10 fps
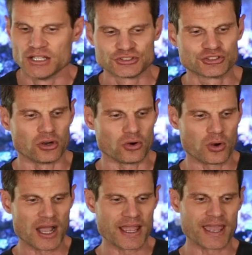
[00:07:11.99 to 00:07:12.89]

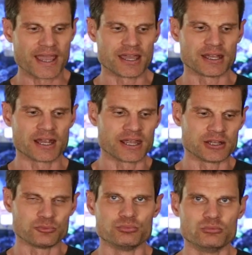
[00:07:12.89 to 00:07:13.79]
So
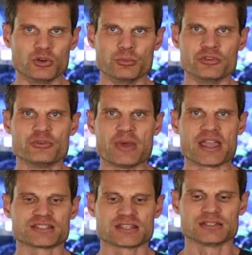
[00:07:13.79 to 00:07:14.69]
I removed the
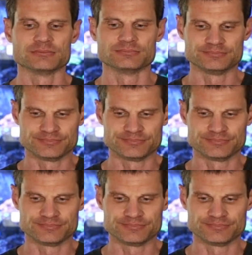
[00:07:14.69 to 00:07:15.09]
magazine.